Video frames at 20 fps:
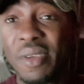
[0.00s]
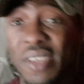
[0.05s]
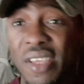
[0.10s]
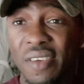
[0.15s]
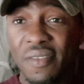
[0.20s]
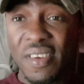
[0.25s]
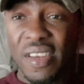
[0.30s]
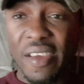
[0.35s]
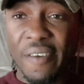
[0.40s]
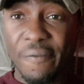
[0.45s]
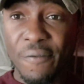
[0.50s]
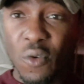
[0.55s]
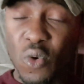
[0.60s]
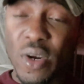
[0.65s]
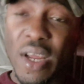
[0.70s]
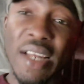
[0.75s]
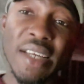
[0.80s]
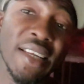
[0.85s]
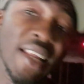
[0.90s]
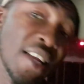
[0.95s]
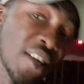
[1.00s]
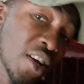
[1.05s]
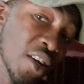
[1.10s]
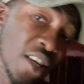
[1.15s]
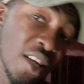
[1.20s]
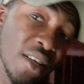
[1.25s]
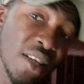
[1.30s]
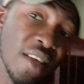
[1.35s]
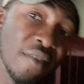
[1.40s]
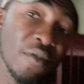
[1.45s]
giving them food and they're not
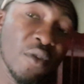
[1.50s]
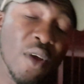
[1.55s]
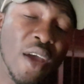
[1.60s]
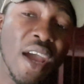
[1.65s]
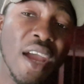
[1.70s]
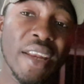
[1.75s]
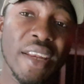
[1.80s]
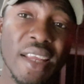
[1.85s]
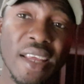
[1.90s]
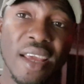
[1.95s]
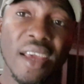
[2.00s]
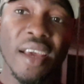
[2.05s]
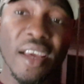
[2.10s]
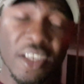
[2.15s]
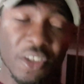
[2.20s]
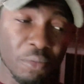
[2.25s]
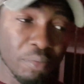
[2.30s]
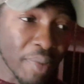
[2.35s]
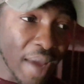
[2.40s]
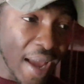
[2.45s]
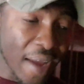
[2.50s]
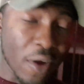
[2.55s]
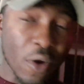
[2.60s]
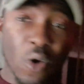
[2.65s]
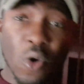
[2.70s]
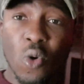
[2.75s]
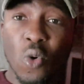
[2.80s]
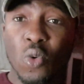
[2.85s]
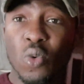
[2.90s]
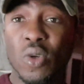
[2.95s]
gonna give you any eggs back,
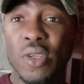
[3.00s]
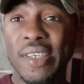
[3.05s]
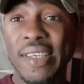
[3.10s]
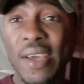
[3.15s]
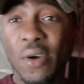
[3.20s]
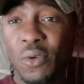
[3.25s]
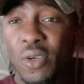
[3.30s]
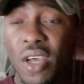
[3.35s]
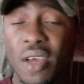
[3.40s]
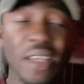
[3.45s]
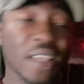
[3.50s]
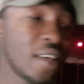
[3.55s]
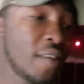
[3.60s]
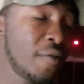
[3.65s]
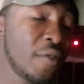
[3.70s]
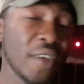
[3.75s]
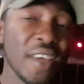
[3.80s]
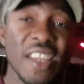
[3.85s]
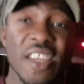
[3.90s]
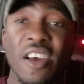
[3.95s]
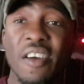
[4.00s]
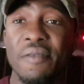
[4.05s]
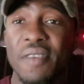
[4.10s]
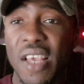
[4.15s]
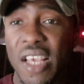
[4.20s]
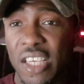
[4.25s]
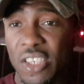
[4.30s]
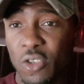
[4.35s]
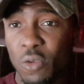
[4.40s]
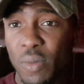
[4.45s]
or they will not give you enough
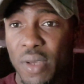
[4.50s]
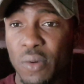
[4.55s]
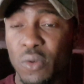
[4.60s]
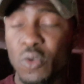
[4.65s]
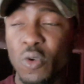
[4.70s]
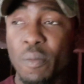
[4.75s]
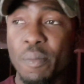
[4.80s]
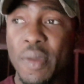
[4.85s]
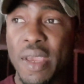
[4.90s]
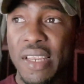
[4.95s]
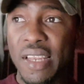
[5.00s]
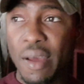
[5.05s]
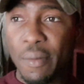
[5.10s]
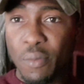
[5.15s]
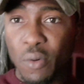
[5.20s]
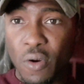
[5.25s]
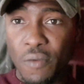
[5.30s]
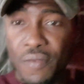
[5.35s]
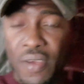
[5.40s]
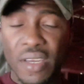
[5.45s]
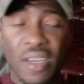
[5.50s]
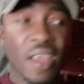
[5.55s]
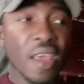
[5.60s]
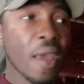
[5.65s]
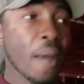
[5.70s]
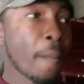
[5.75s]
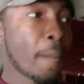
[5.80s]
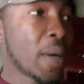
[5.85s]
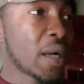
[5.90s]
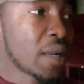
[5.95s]
eggs to be able to make that profit.
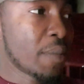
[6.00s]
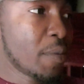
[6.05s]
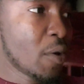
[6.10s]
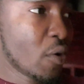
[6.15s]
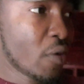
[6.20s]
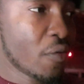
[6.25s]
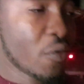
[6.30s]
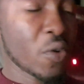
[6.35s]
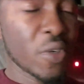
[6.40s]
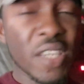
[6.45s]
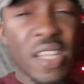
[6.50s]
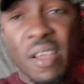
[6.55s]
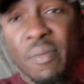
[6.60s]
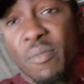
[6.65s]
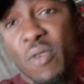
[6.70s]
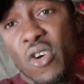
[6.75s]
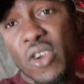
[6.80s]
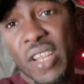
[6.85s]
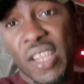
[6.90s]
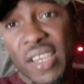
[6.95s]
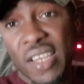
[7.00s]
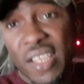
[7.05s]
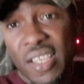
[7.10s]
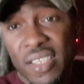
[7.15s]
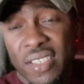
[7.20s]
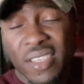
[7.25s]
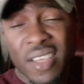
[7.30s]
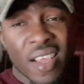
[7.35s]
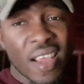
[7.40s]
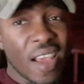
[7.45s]
But the beautiful thing about it
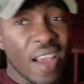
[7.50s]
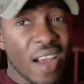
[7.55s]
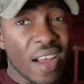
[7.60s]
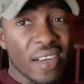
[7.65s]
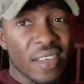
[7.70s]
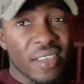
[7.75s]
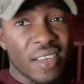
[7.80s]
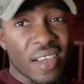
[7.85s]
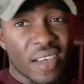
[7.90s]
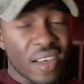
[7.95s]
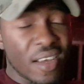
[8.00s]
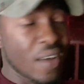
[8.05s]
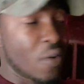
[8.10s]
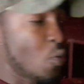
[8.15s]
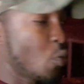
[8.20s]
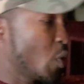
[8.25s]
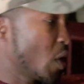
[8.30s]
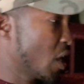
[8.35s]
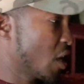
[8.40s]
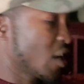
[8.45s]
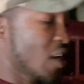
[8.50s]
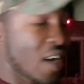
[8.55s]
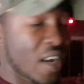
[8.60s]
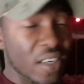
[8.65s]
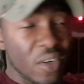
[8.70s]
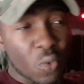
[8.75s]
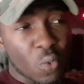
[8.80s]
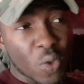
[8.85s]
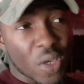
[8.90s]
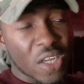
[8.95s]
is at the week
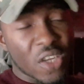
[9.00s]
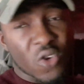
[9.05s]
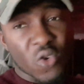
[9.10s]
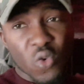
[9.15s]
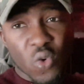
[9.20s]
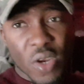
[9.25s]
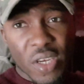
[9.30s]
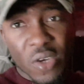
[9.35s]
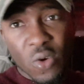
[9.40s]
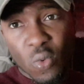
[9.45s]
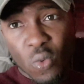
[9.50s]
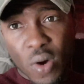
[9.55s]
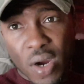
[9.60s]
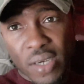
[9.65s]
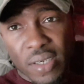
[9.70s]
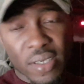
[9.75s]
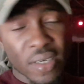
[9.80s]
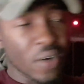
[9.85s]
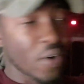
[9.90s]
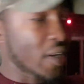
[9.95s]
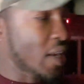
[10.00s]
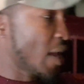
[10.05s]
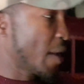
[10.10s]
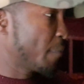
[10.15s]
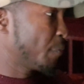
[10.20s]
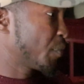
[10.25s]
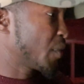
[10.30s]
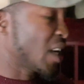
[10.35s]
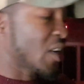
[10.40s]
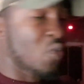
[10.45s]
21,
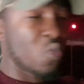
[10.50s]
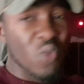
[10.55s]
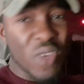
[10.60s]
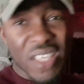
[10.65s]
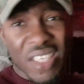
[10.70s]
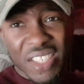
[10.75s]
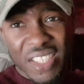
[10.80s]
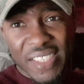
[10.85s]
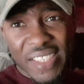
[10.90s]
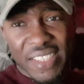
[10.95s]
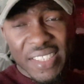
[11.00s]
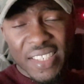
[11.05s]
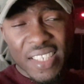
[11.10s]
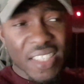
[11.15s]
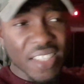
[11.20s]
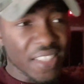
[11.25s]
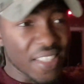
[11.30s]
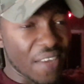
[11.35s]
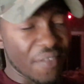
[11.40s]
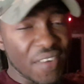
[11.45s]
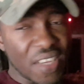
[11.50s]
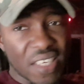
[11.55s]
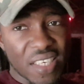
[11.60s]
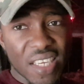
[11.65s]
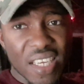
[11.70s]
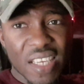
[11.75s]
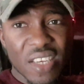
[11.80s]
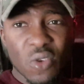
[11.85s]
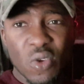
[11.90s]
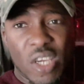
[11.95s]
okay, at week 16,
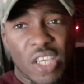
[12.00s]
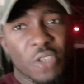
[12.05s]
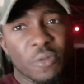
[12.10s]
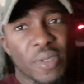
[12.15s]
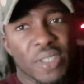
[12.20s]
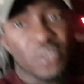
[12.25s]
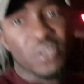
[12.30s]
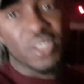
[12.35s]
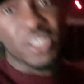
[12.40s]
17, you expect to